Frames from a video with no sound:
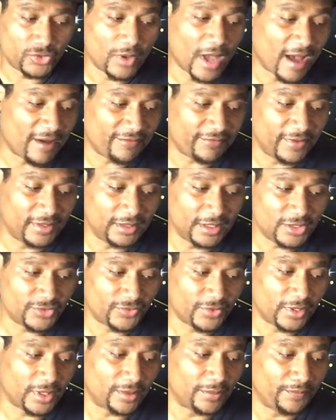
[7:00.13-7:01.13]
you have feelings
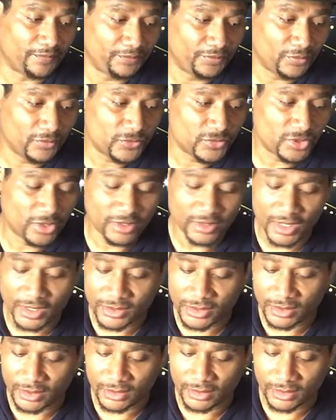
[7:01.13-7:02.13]
for them. So you need
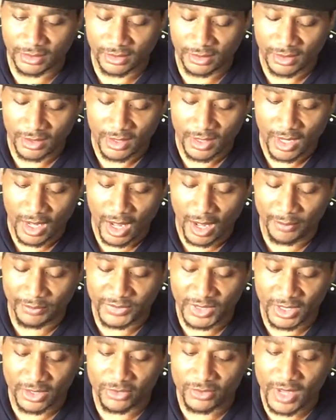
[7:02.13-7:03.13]
to. I'm
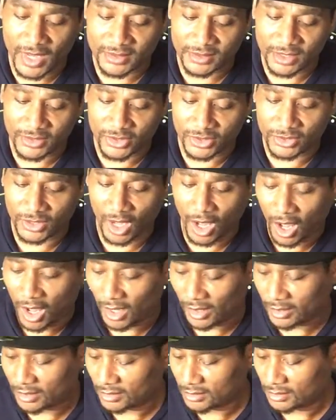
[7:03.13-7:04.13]
thinking you guys need to
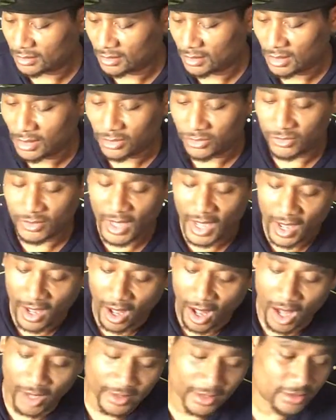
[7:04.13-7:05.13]
talk. You got
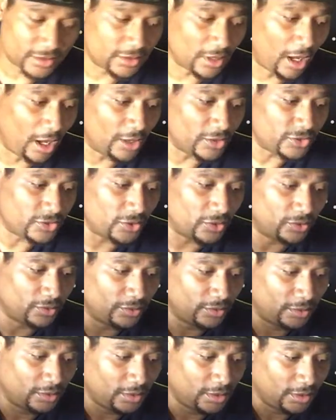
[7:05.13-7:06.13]
August also.
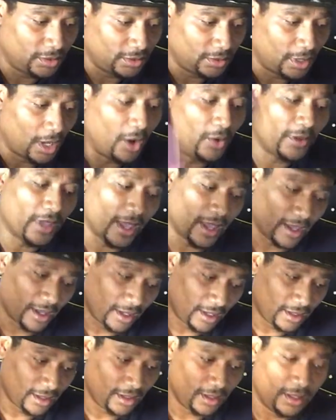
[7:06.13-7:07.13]
Okay,
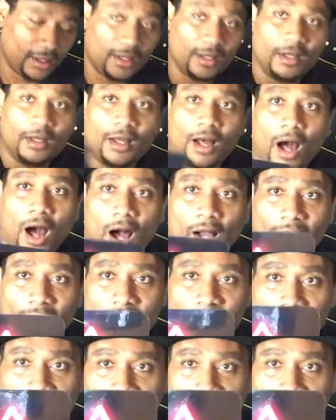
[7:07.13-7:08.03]
August